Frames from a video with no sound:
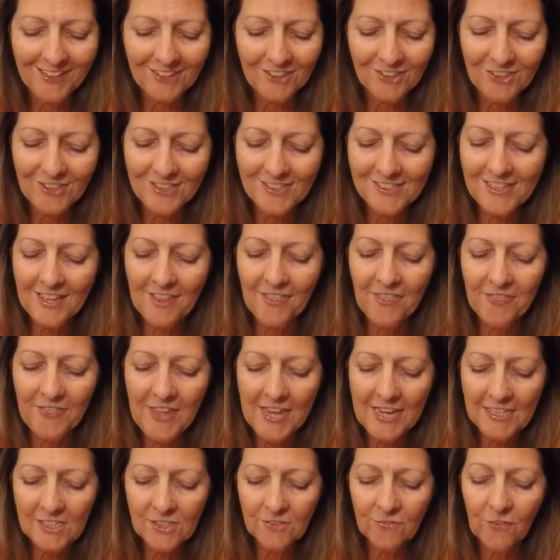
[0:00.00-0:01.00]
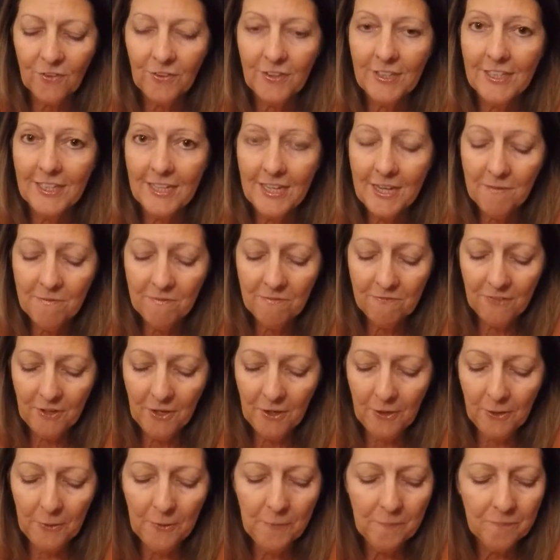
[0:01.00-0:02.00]
She said, "Thanks for the
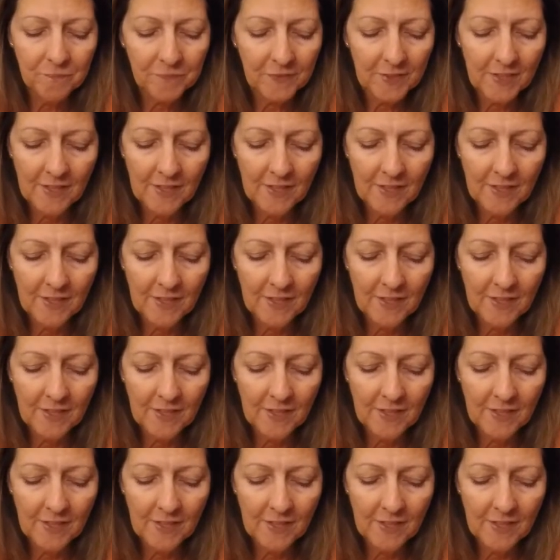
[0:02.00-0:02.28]
info